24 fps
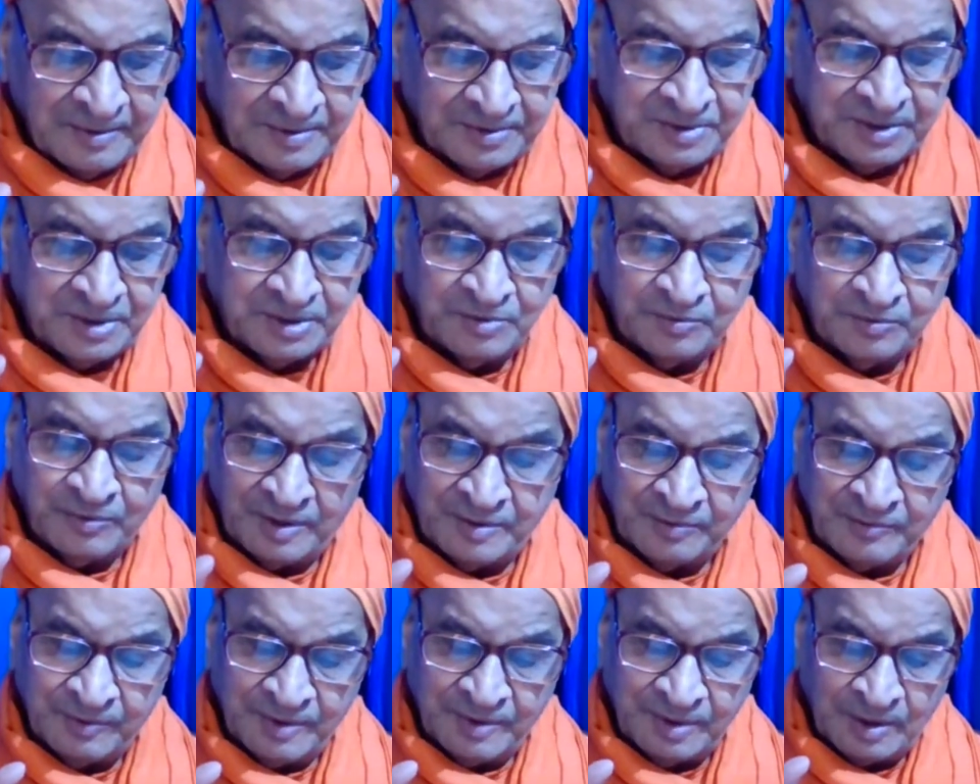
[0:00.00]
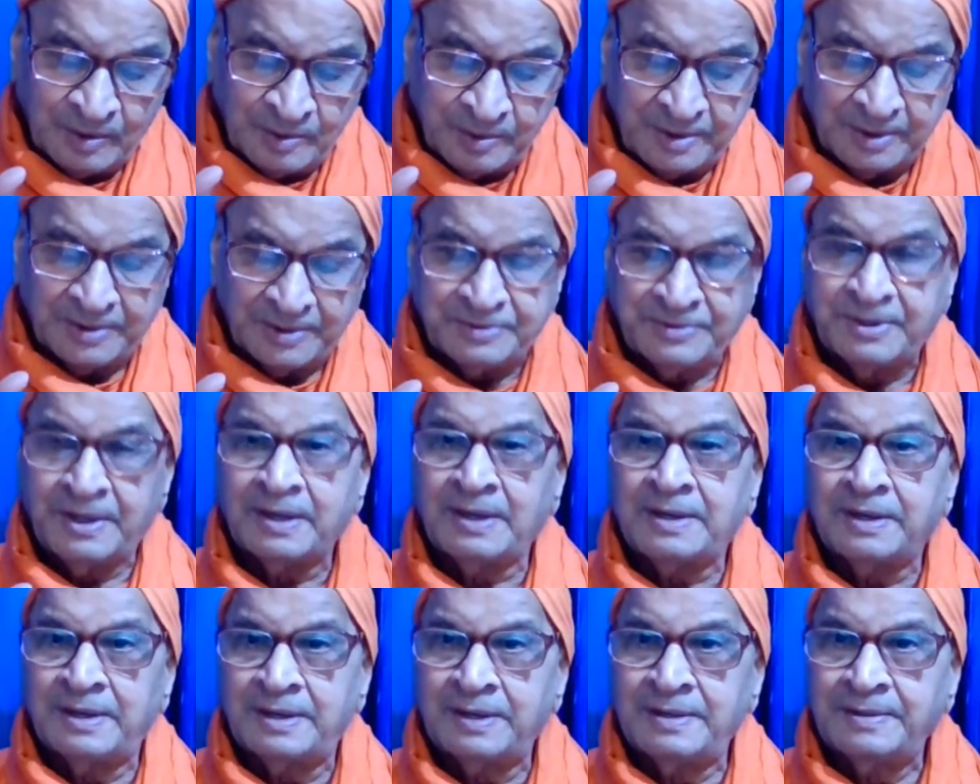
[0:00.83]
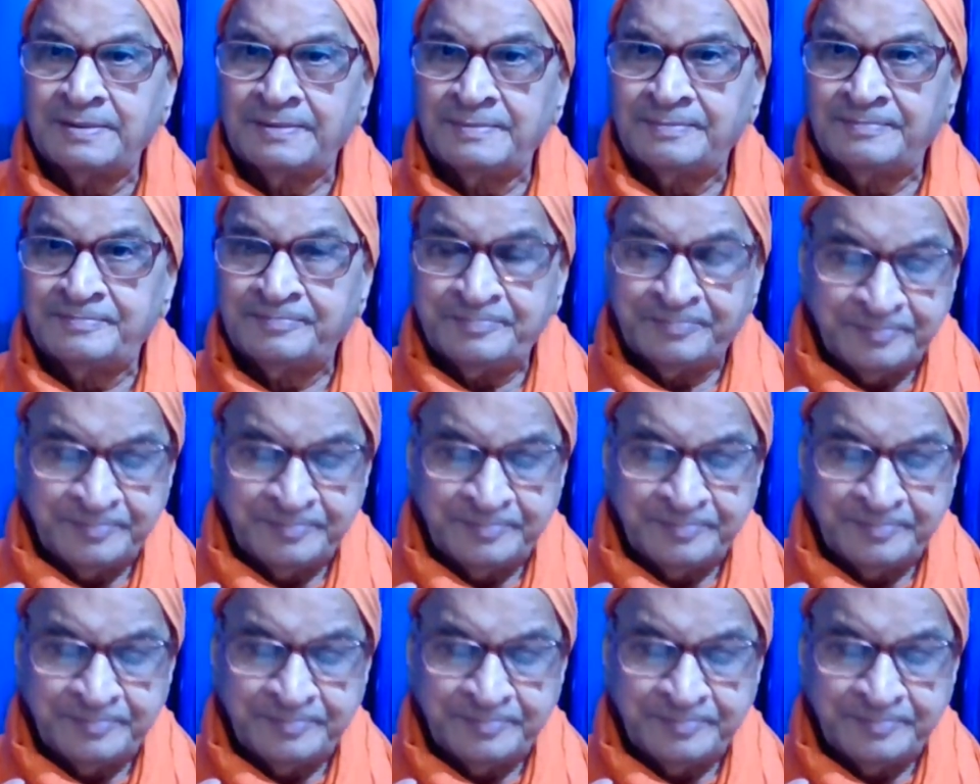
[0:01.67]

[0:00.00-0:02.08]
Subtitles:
which is one without a second,